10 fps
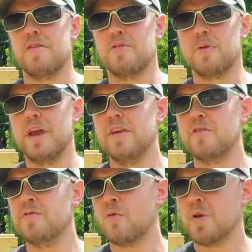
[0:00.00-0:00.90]
3
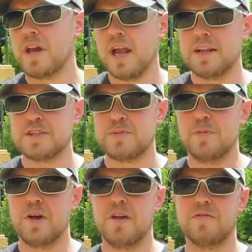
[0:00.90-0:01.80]
to 4 gallons per
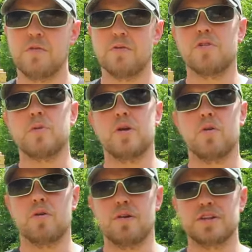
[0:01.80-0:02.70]
minute for the
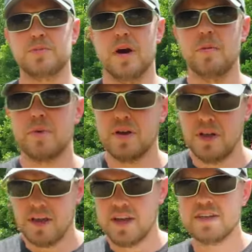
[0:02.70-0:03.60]
3/4 inch pump,
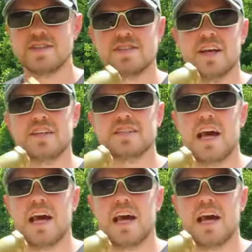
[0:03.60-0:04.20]
6